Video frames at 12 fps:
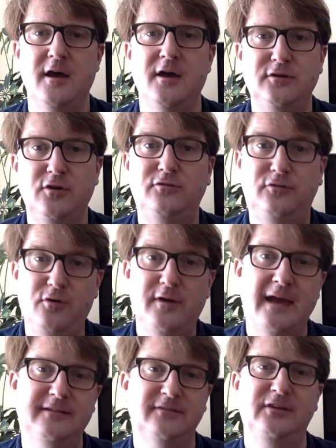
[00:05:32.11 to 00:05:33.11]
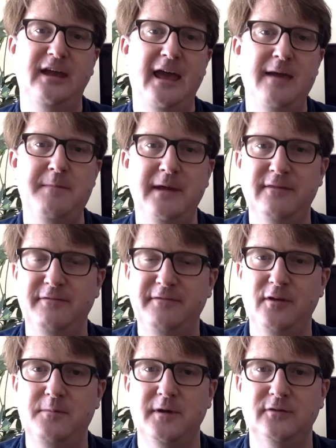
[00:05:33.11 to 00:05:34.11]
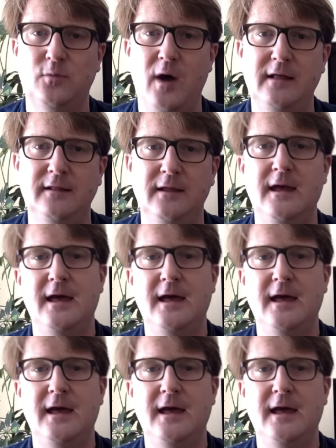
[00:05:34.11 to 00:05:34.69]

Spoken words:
You do get to see him in the film as well.